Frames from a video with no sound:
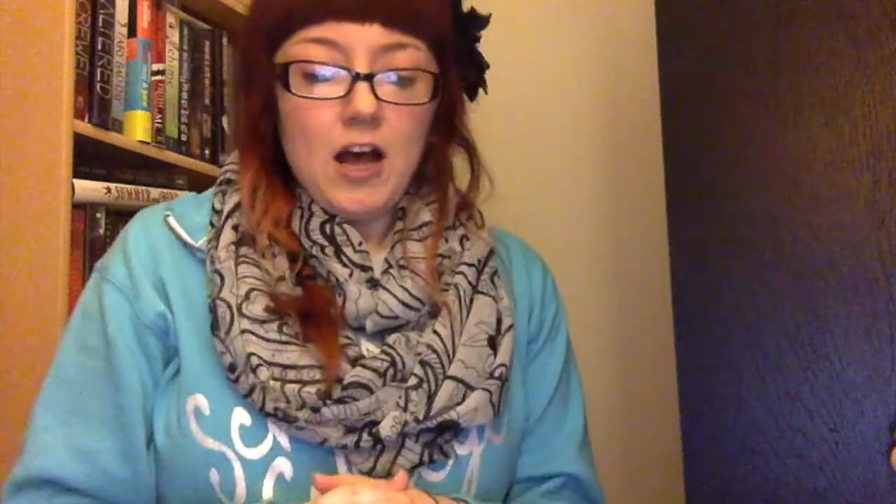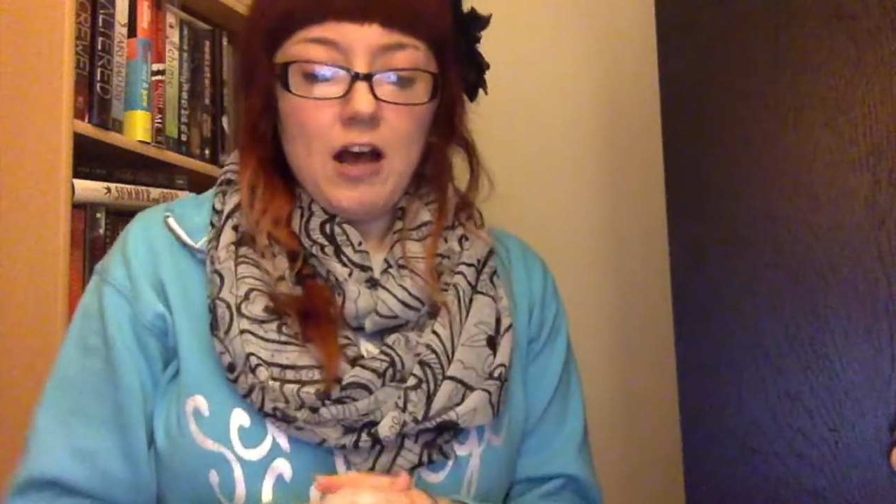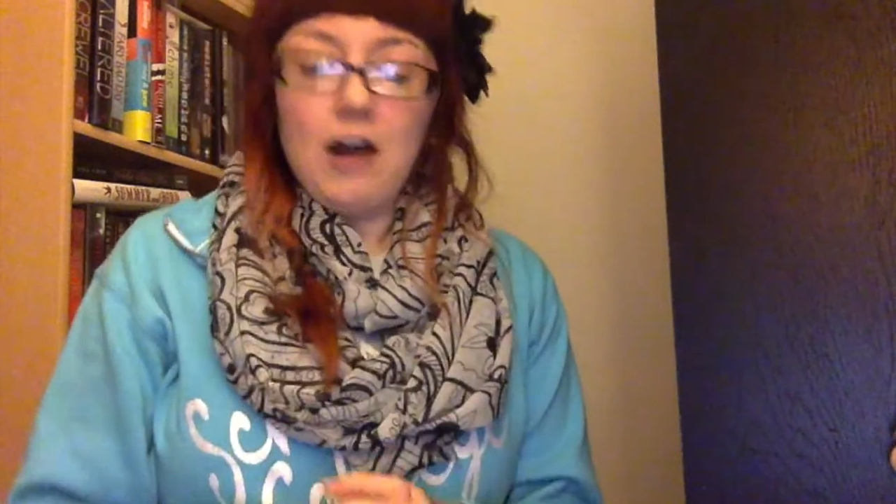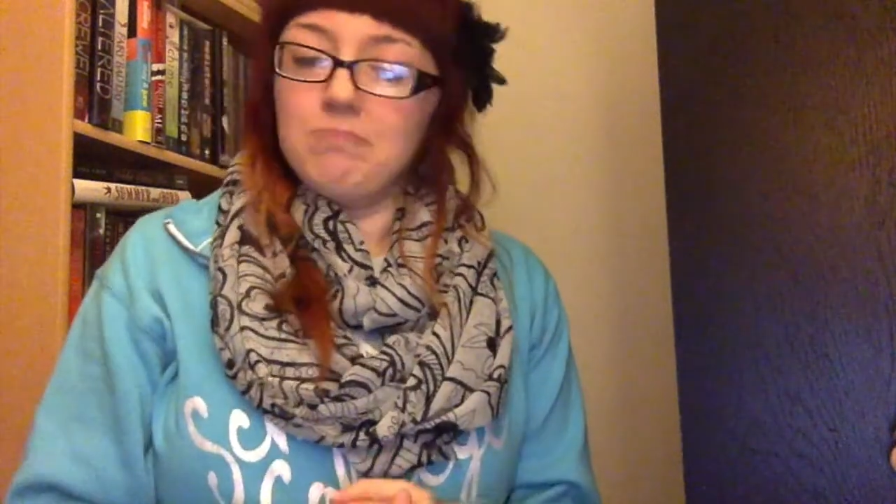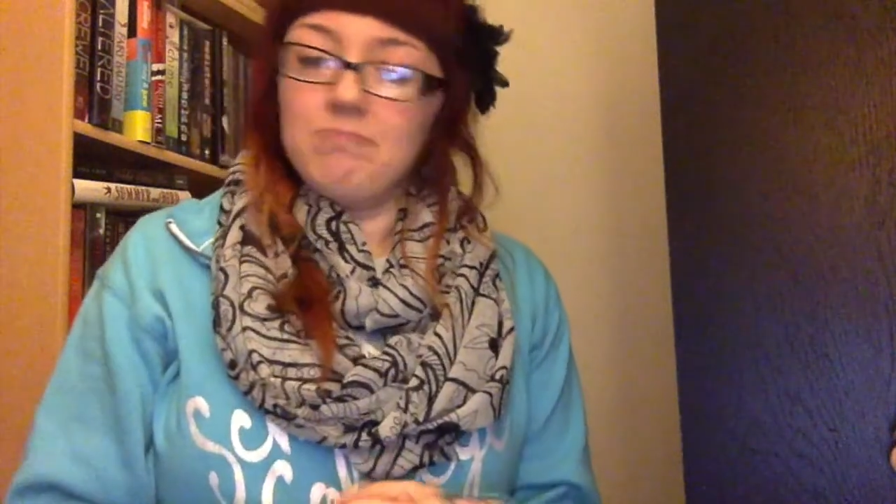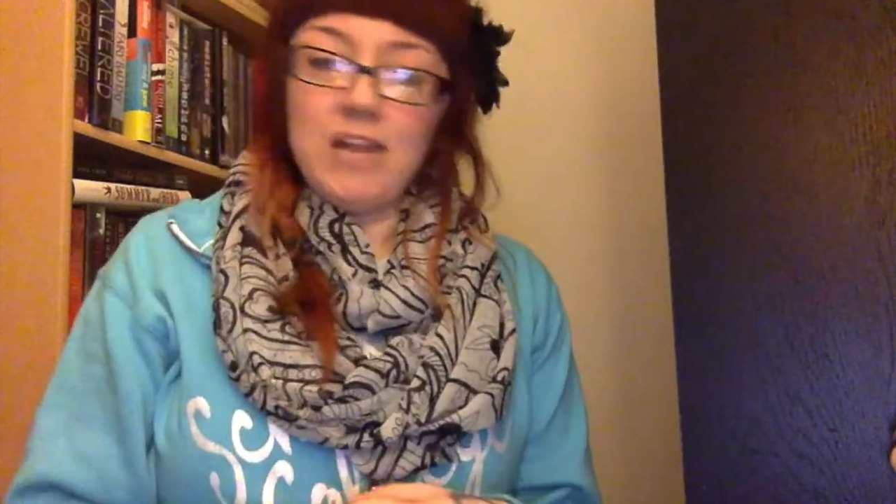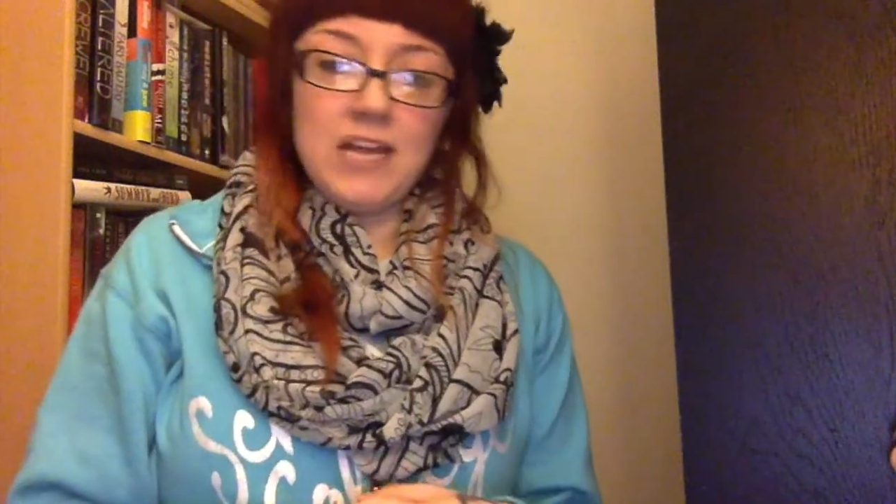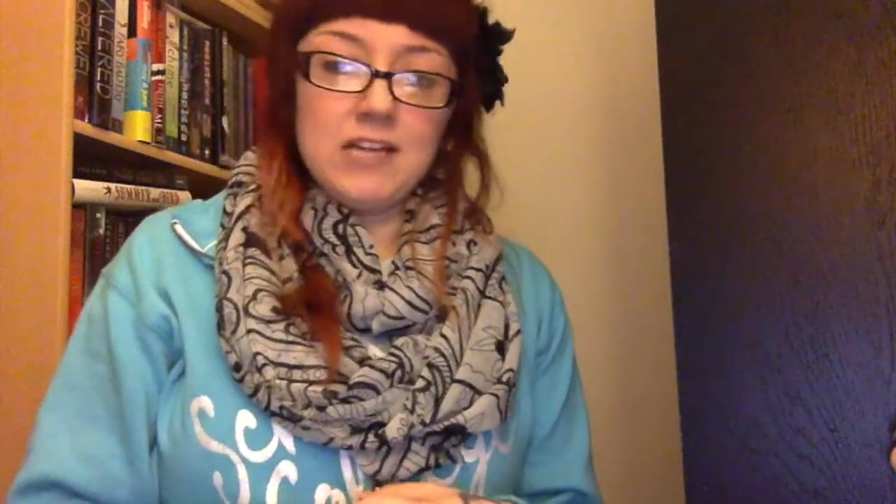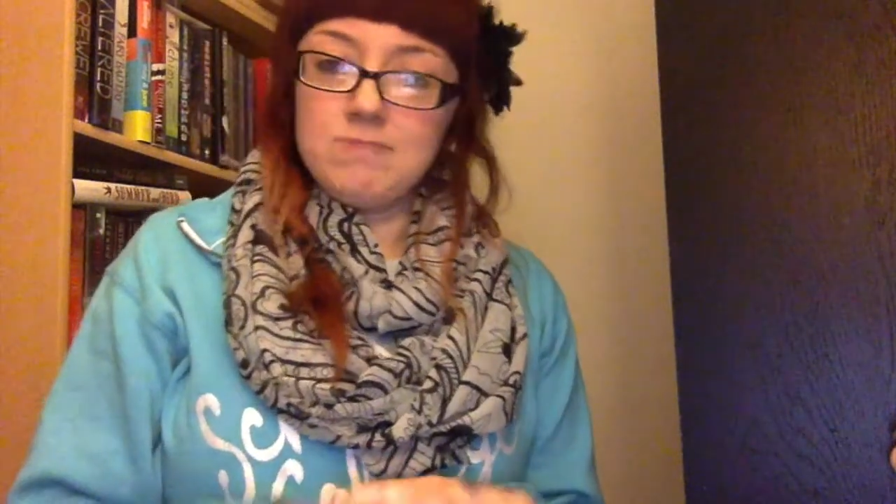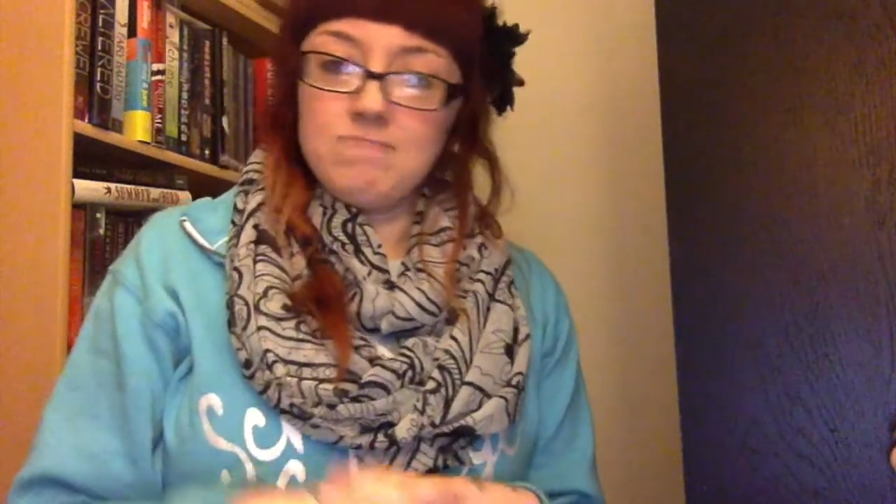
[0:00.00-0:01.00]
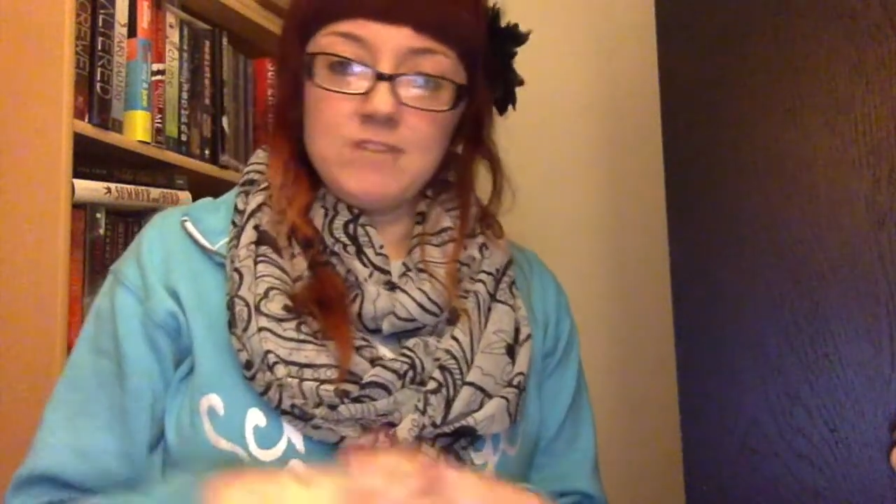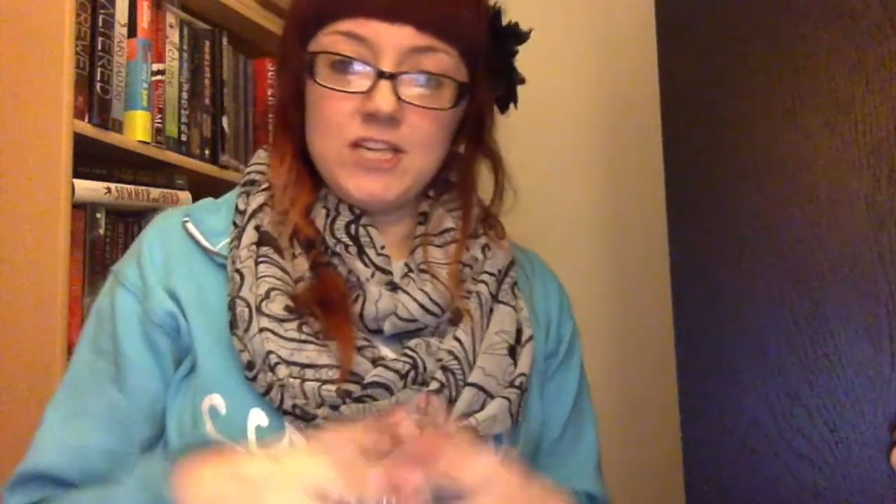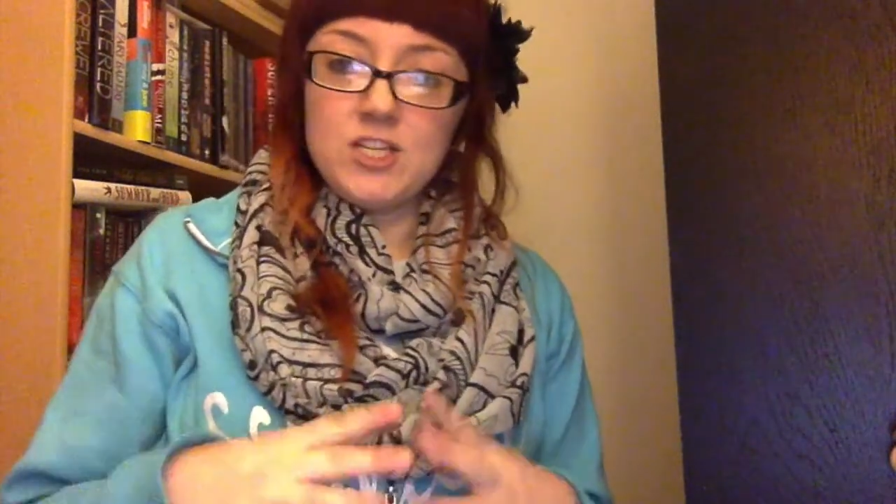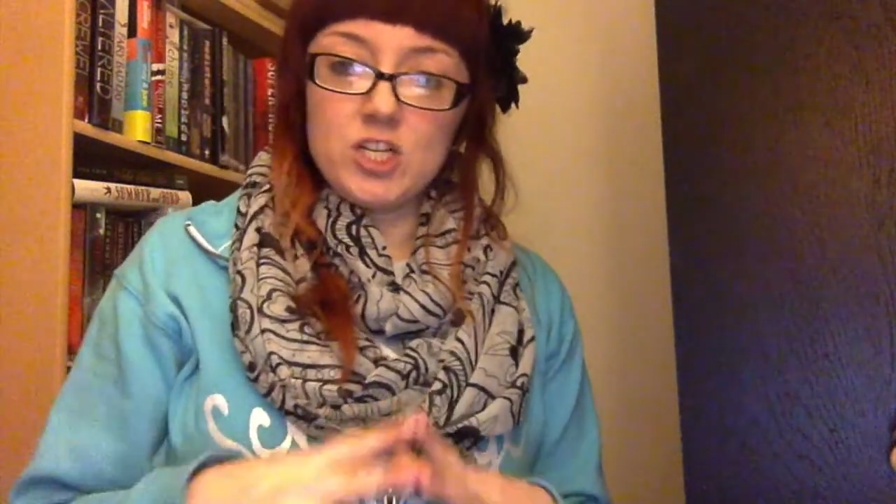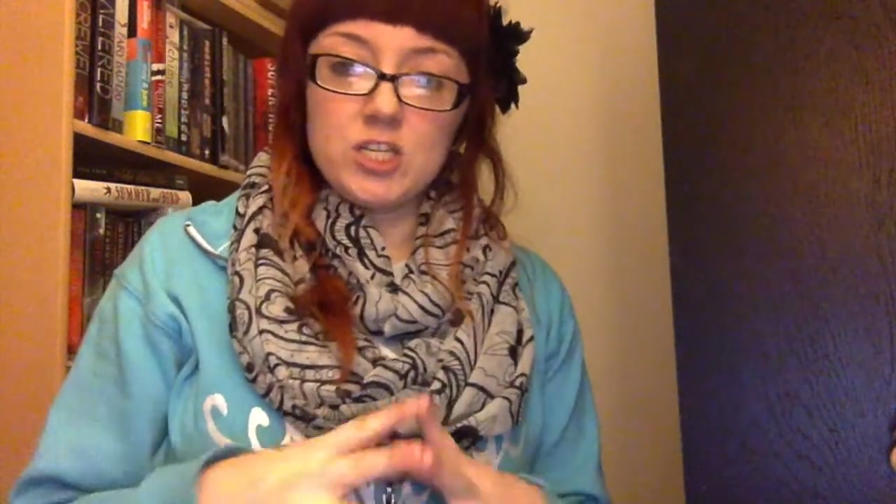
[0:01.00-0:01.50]
And
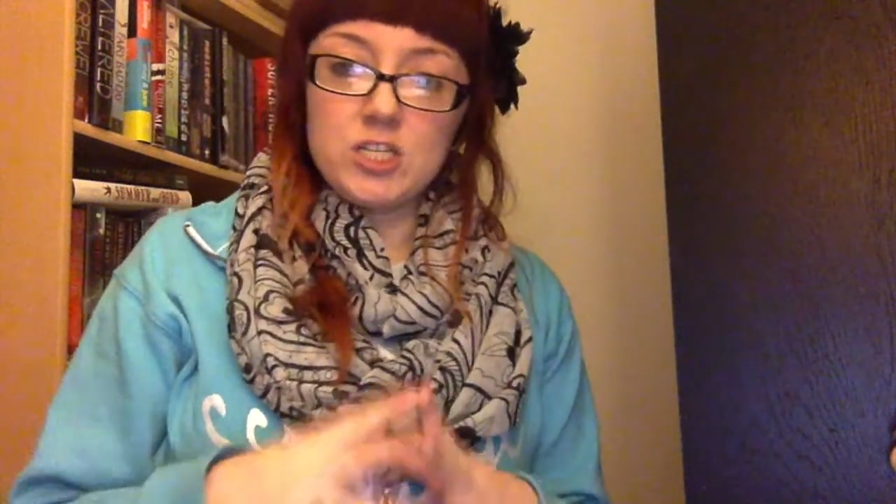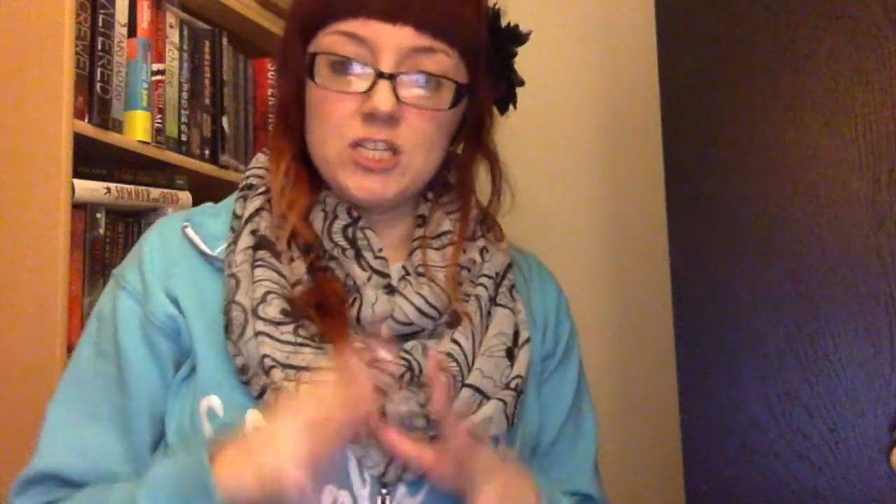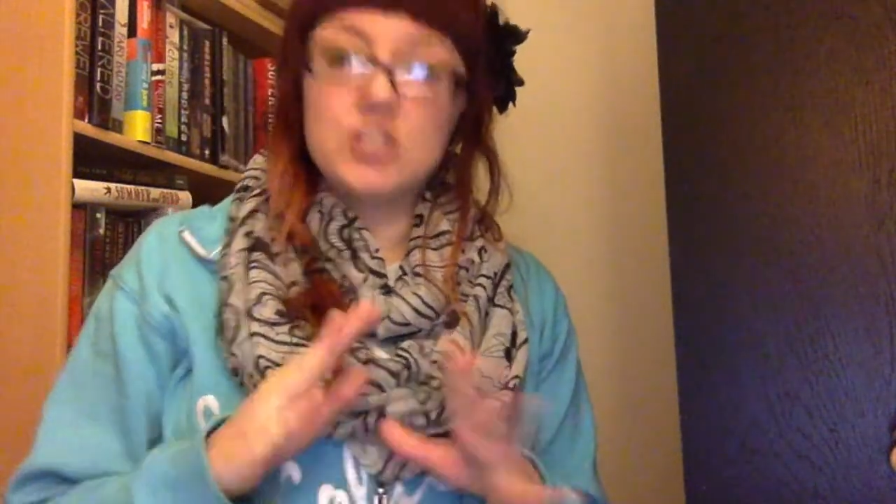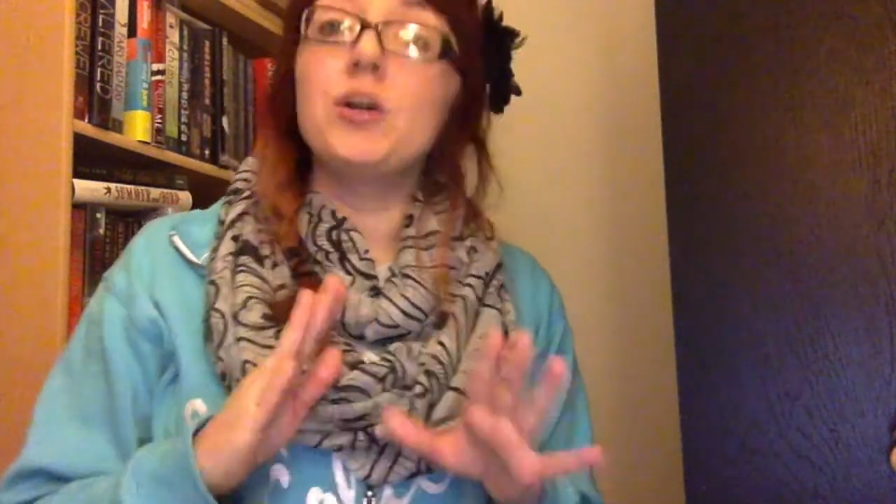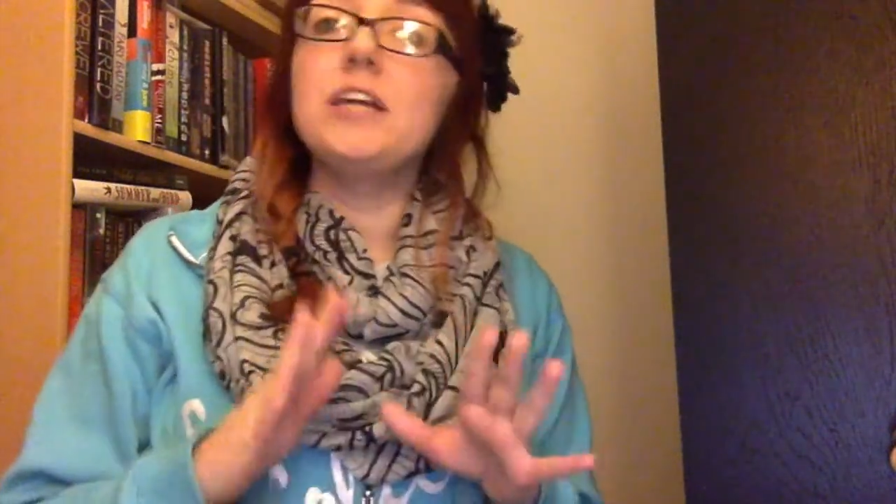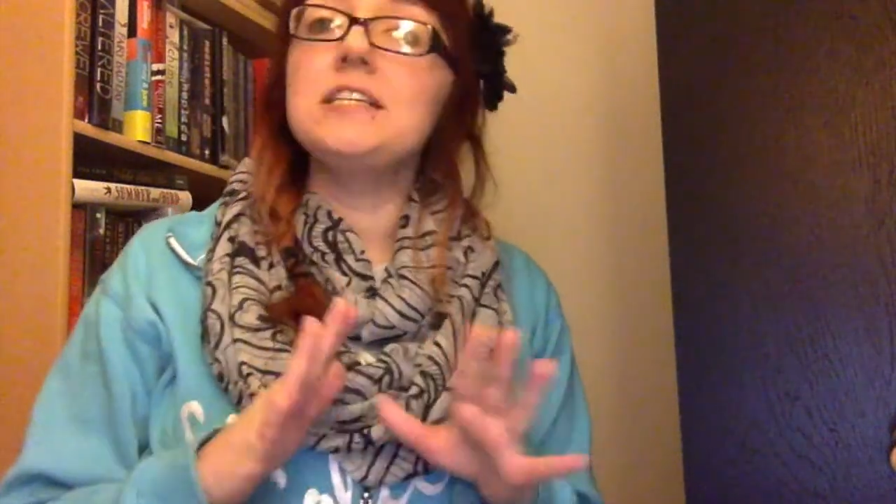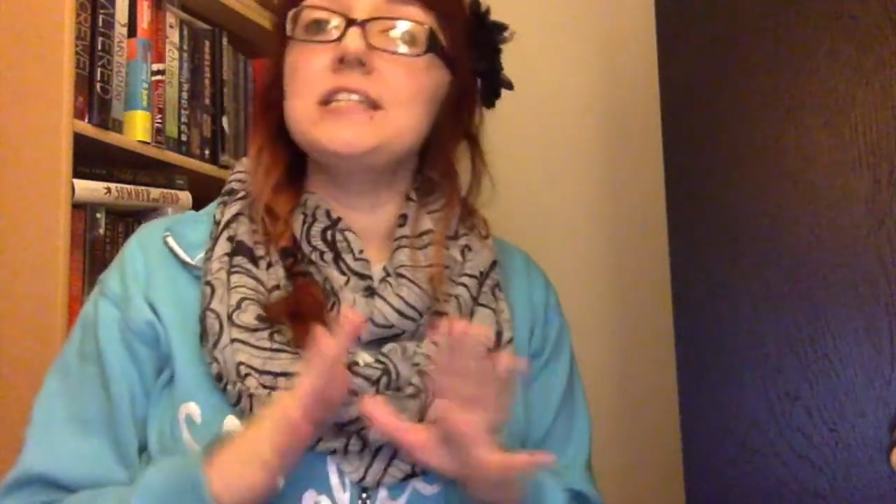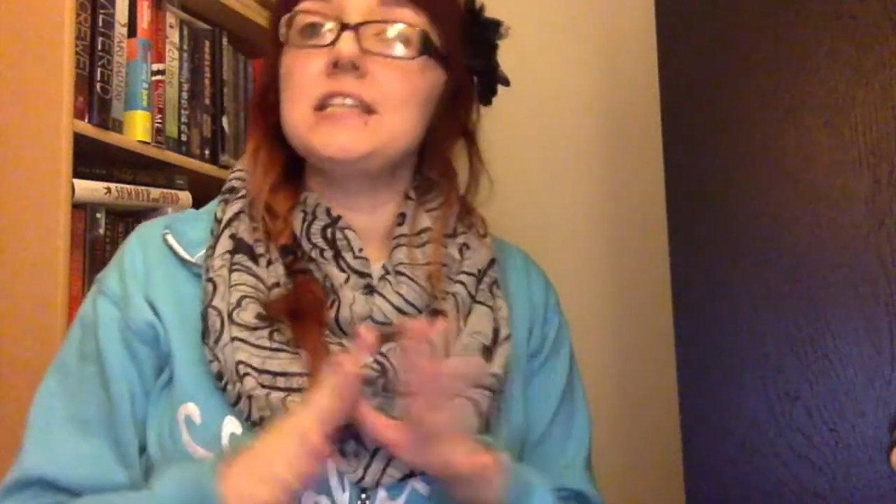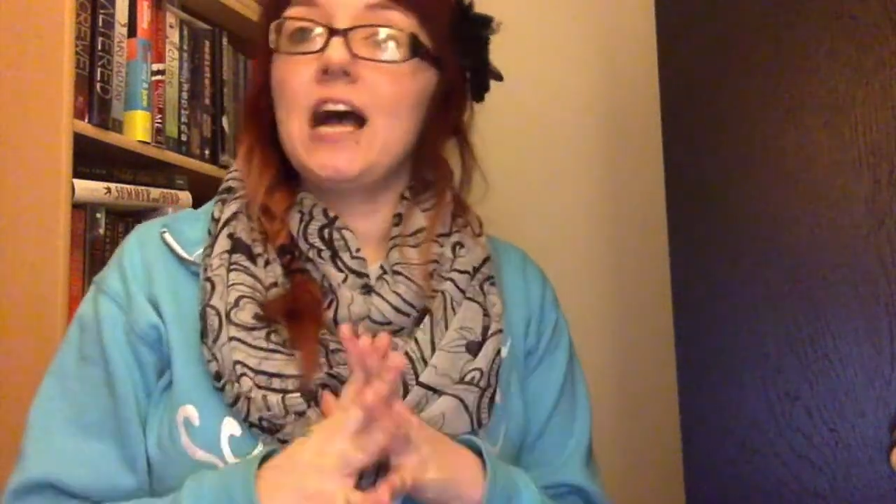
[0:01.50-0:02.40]
it's crazy.